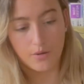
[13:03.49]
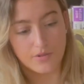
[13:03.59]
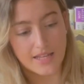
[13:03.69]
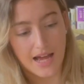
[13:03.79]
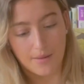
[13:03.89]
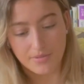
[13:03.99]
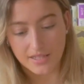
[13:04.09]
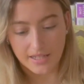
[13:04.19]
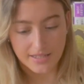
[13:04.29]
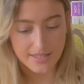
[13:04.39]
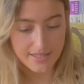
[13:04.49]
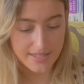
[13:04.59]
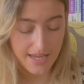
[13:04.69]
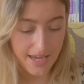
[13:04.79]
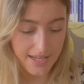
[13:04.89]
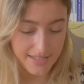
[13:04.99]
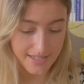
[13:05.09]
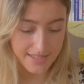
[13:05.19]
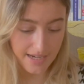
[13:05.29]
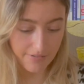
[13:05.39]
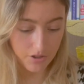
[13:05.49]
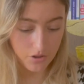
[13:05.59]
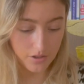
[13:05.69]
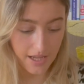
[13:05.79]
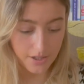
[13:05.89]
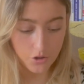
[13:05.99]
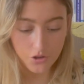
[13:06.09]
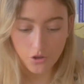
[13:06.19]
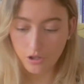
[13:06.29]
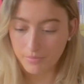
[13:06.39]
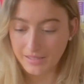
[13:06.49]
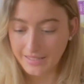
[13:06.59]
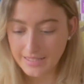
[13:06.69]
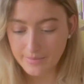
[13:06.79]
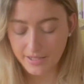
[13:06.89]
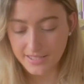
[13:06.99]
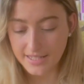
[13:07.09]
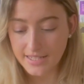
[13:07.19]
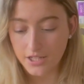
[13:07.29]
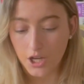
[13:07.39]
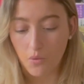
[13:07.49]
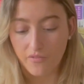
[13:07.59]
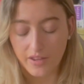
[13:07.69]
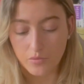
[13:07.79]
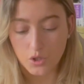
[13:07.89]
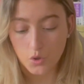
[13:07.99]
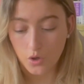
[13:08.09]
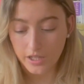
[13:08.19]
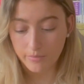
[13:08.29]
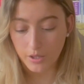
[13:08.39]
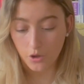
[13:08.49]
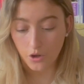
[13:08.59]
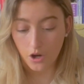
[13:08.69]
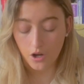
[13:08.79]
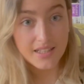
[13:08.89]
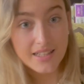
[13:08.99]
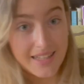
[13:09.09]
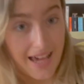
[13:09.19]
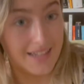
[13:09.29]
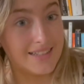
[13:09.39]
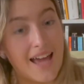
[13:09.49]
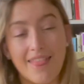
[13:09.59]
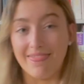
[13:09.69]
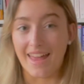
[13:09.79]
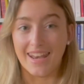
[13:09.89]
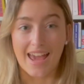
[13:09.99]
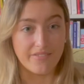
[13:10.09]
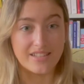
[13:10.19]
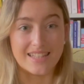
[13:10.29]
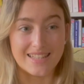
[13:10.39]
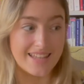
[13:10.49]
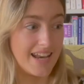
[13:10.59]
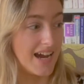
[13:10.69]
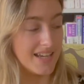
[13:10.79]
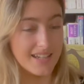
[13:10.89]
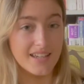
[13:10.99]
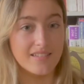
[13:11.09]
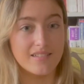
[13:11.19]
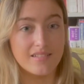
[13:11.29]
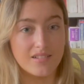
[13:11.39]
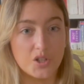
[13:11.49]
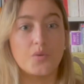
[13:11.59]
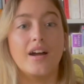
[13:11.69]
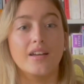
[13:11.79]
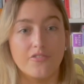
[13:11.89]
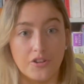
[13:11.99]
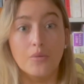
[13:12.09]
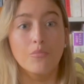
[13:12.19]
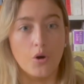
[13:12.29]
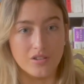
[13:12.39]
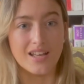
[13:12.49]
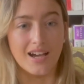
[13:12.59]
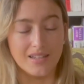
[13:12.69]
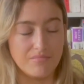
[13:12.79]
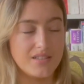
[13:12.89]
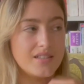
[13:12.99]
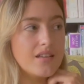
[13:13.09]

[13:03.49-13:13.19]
I was absolutely in tears, hysterical. I couldn't call the police because I didn't know if they were stalking me or not. Yeah, and then ever since then I had it quite a few more times.